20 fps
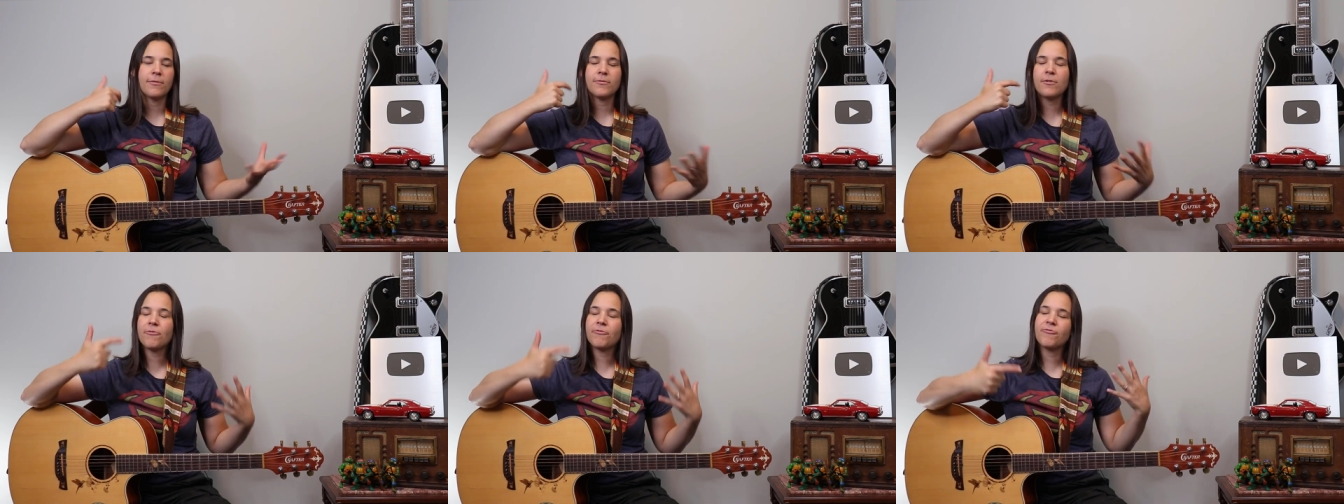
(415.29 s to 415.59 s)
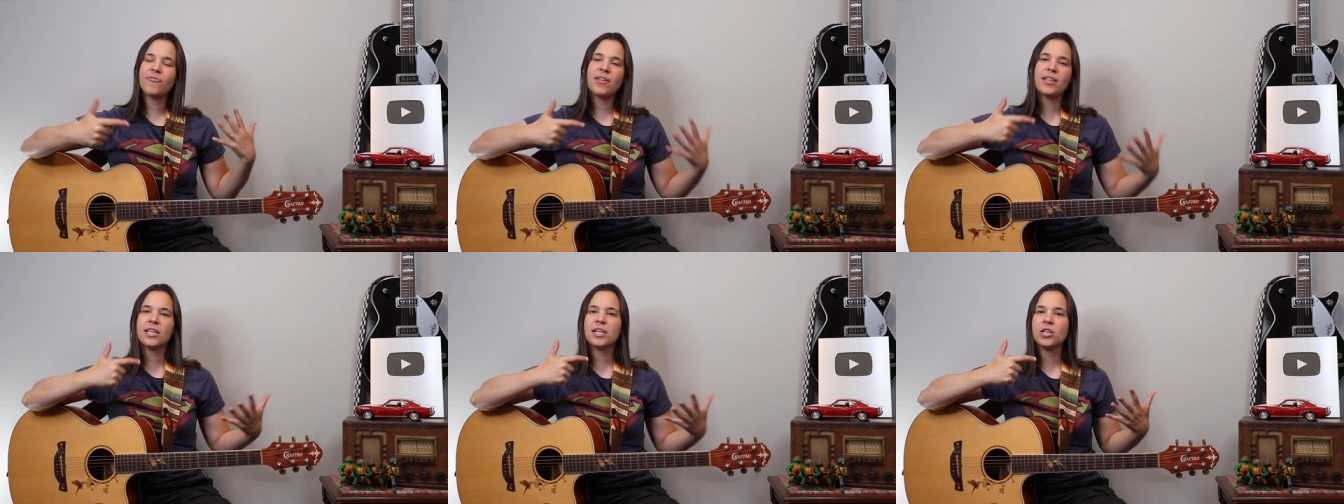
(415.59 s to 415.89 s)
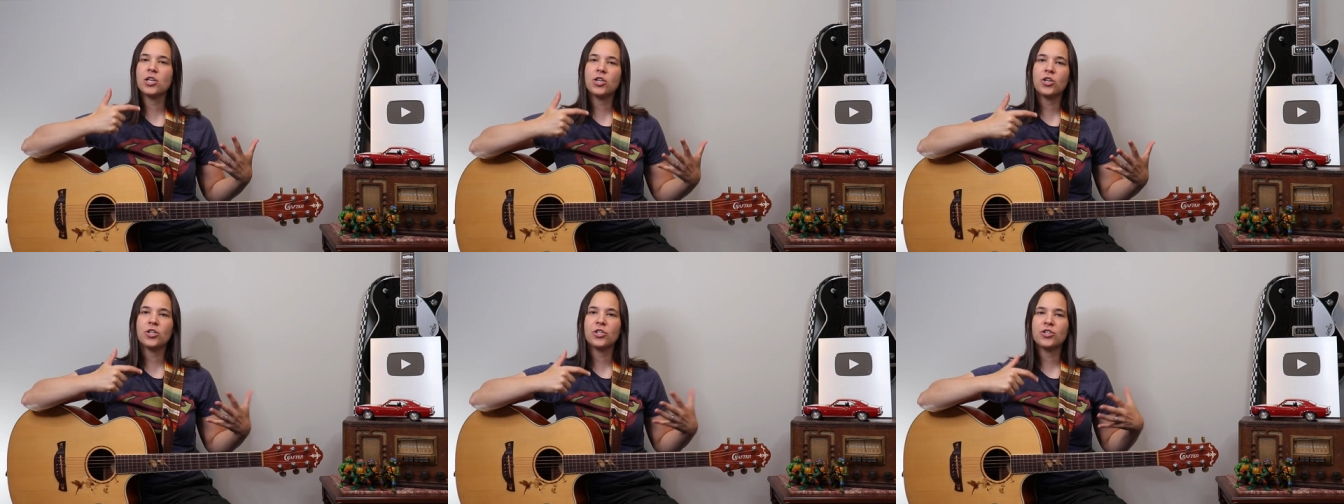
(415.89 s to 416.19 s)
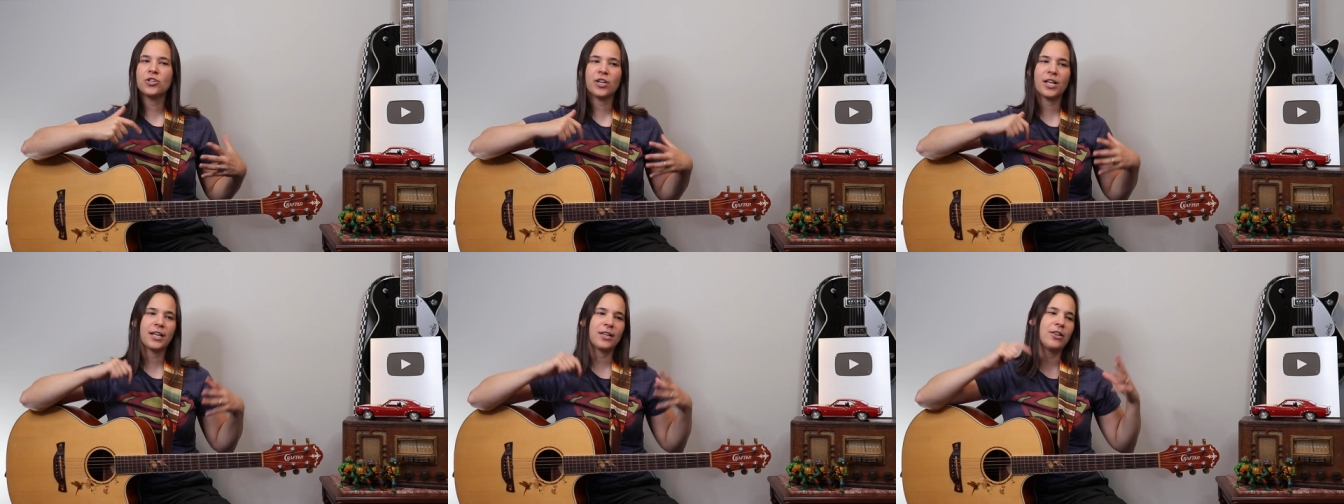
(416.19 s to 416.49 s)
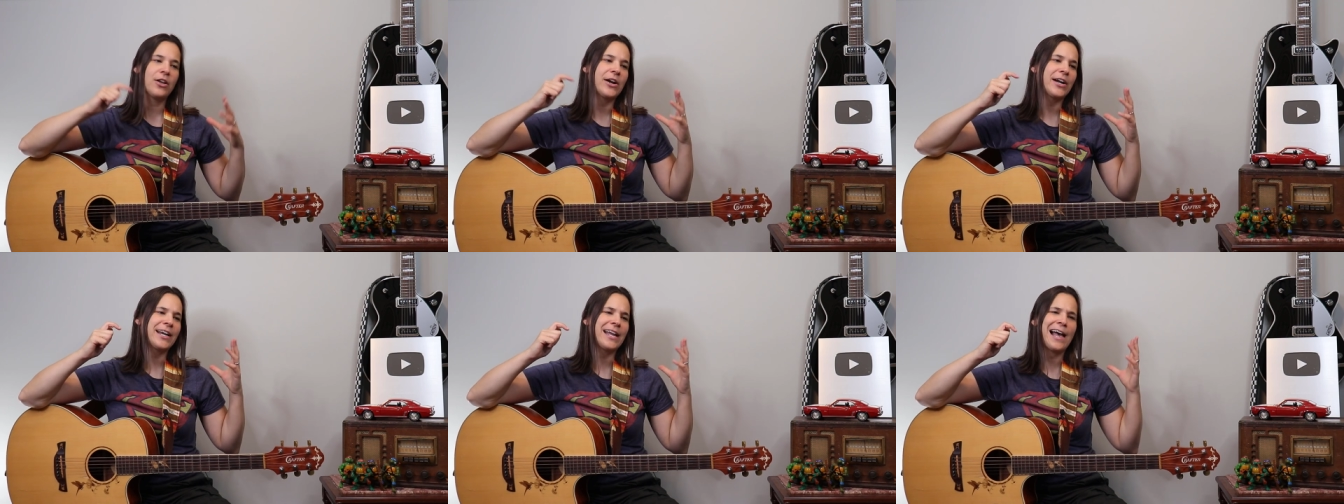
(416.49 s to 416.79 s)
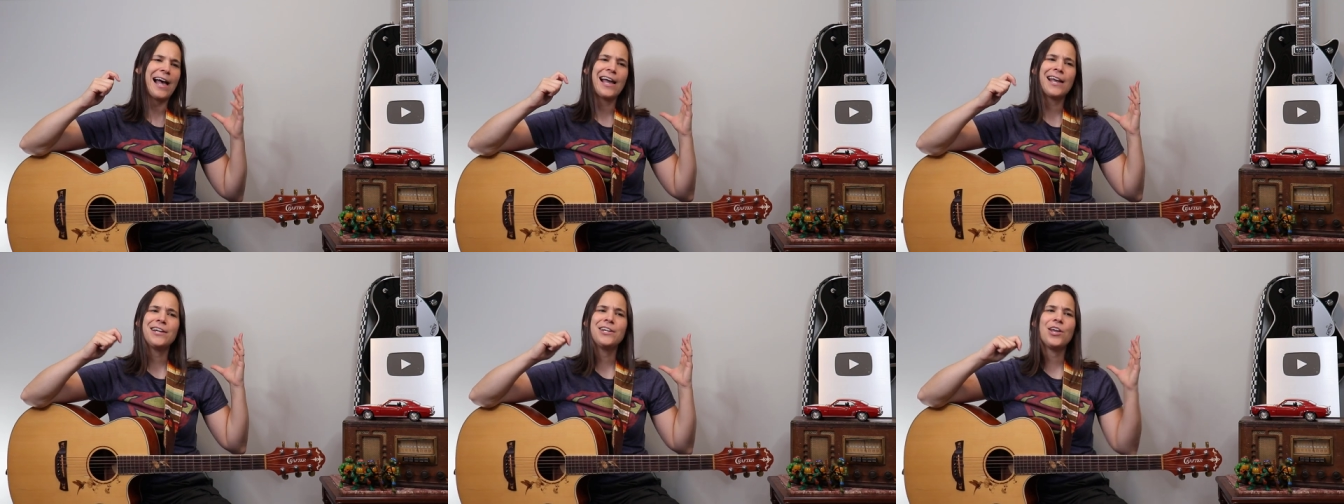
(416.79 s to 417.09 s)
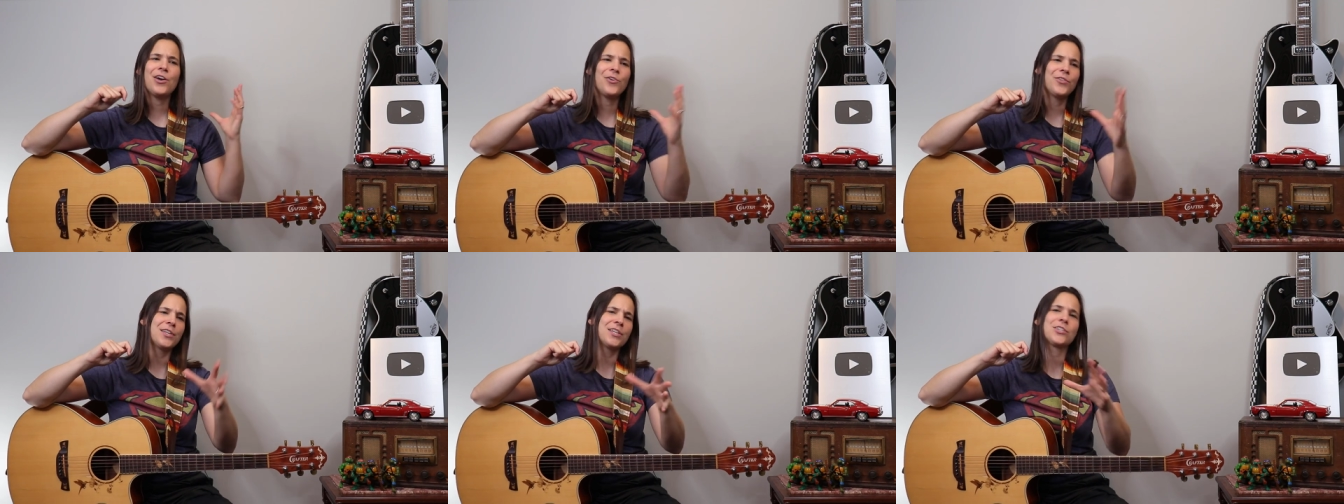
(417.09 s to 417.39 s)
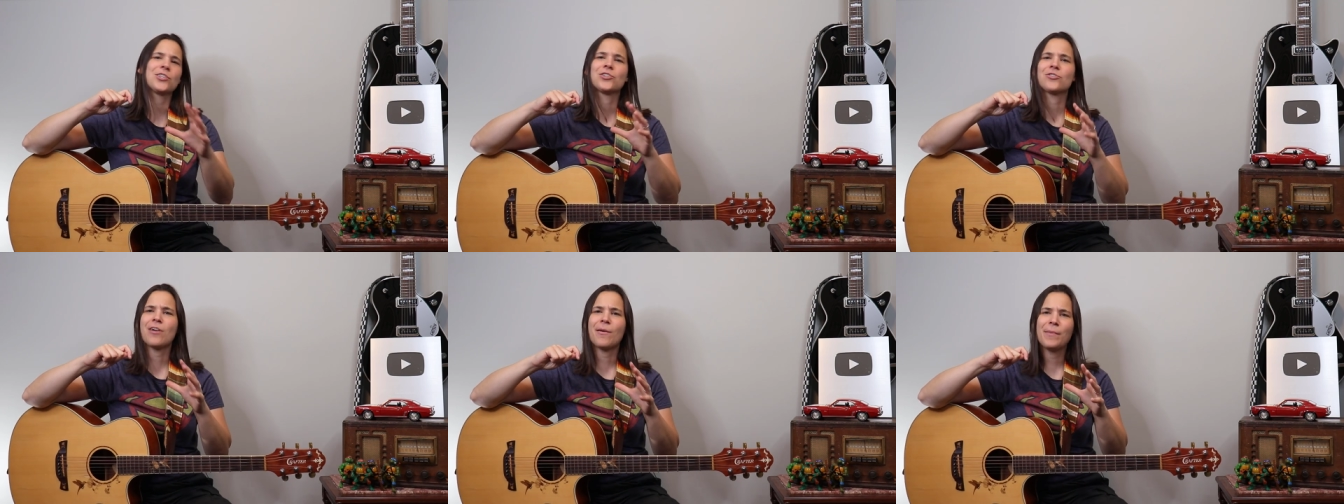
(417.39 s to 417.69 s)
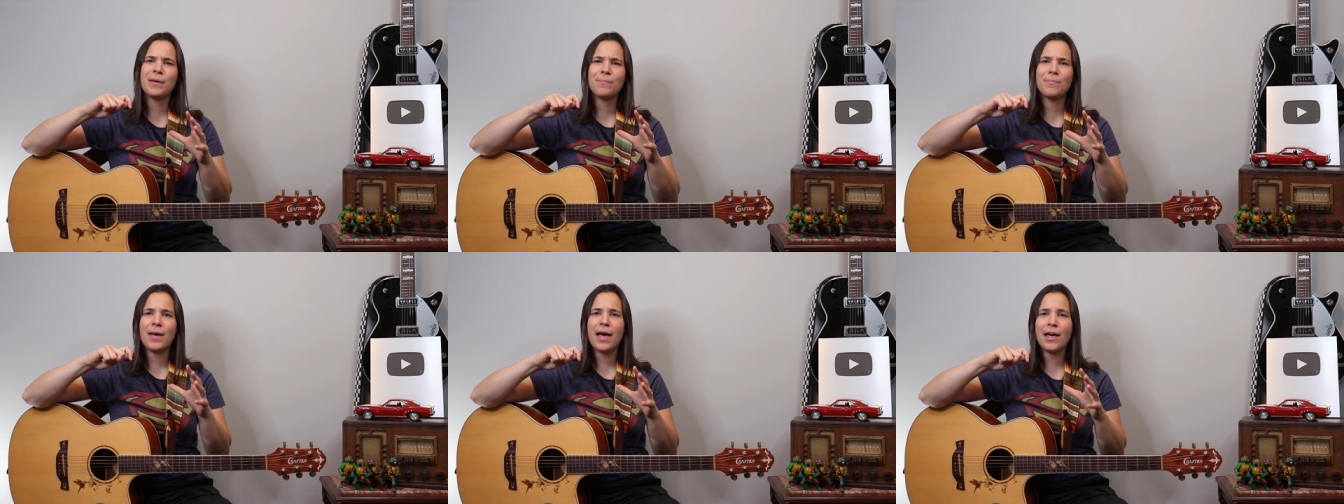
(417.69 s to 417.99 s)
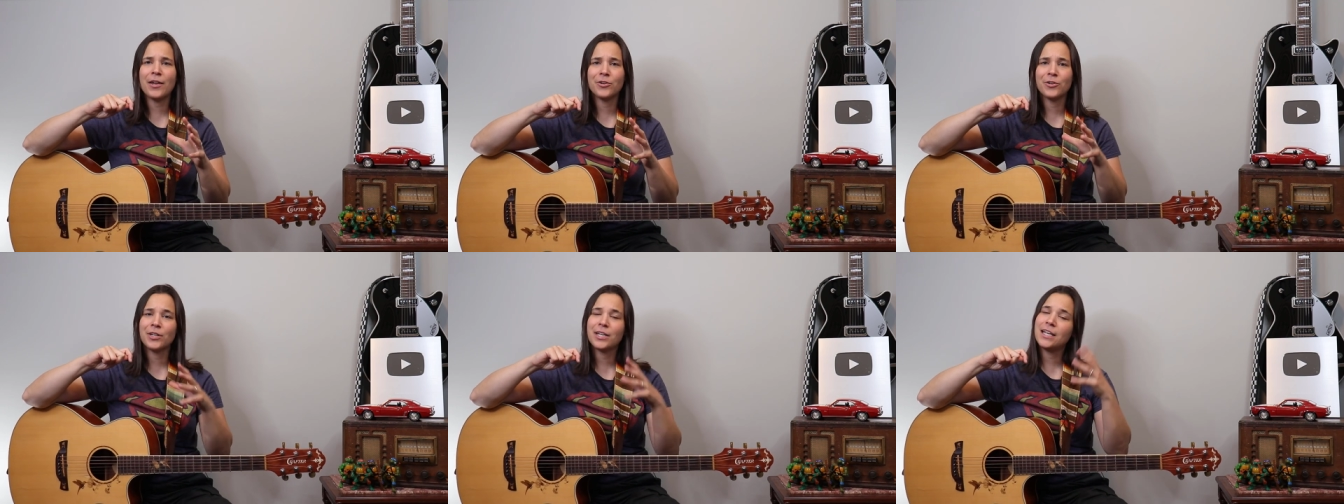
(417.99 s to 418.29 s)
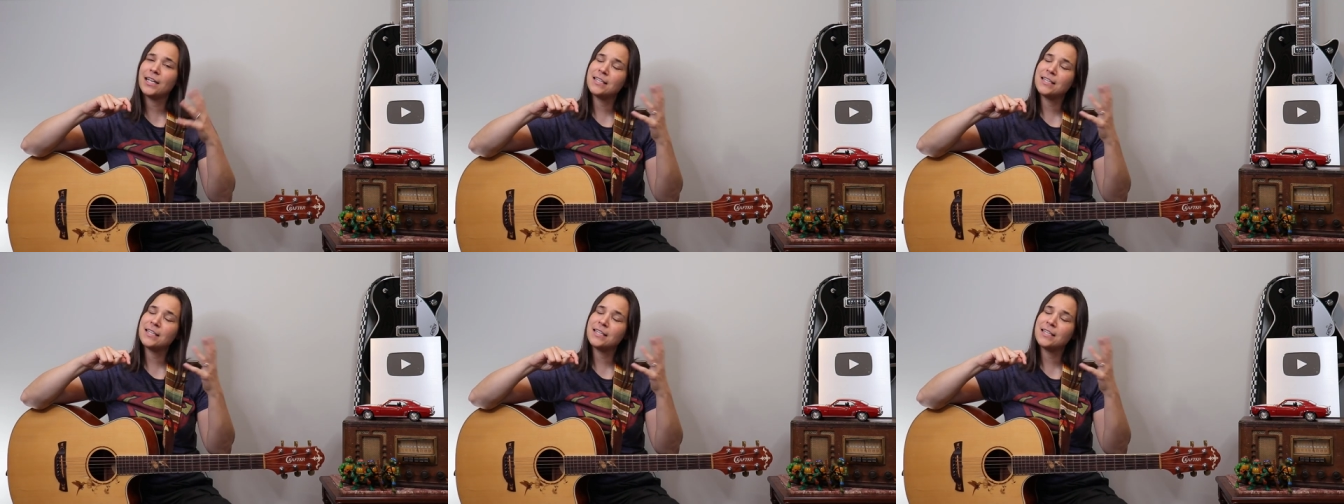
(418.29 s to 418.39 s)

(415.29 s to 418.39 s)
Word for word: If you're feeling good and you're like, Lauren, I know this strumming pattern